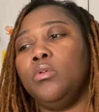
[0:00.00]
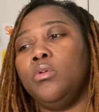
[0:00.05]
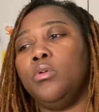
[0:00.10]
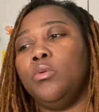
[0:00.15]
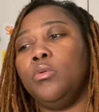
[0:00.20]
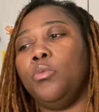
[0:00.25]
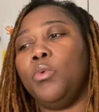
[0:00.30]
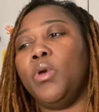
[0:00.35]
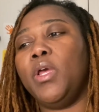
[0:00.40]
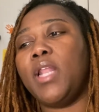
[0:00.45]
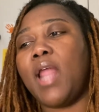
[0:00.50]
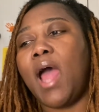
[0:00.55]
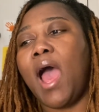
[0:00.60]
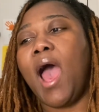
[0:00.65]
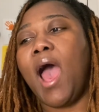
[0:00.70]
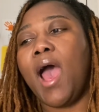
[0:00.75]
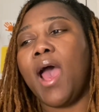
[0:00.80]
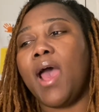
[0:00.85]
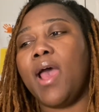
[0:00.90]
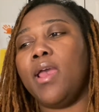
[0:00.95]
when
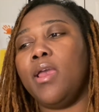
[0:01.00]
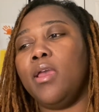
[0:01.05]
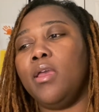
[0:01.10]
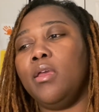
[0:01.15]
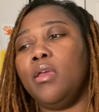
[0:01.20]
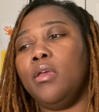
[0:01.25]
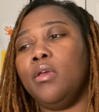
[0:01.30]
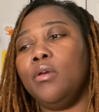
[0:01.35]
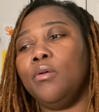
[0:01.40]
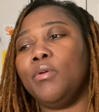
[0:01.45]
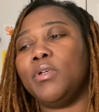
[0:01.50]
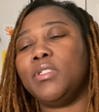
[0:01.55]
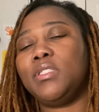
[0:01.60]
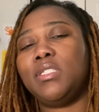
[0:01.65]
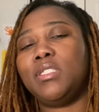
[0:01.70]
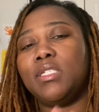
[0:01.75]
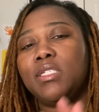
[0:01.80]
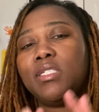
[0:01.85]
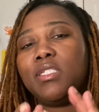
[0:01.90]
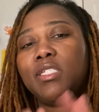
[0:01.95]
I was
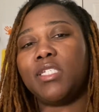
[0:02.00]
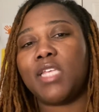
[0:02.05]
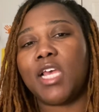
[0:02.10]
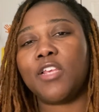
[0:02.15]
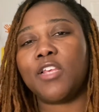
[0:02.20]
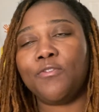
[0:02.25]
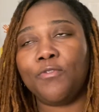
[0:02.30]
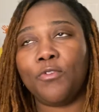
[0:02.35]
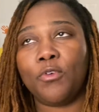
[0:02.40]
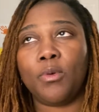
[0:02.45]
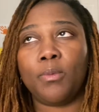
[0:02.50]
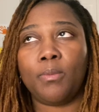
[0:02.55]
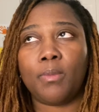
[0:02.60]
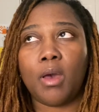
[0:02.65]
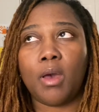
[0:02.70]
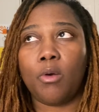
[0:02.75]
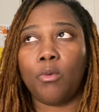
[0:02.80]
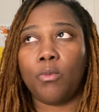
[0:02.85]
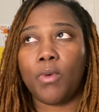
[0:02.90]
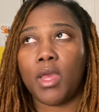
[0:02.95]
successful in
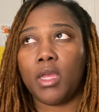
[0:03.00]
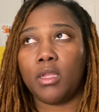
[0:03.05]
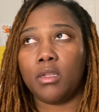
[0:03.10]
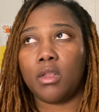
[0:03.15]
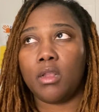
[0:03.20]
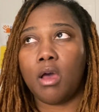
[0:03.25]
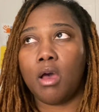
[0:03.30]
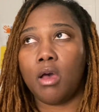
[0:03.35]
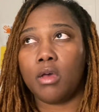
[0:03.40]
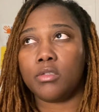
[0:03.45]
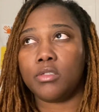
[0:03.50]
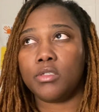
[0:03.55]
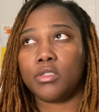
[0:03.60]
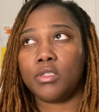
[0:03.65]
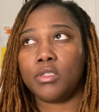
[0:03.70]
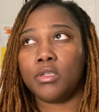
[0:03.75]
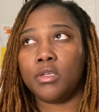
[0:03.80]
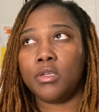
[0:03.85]
my weight loss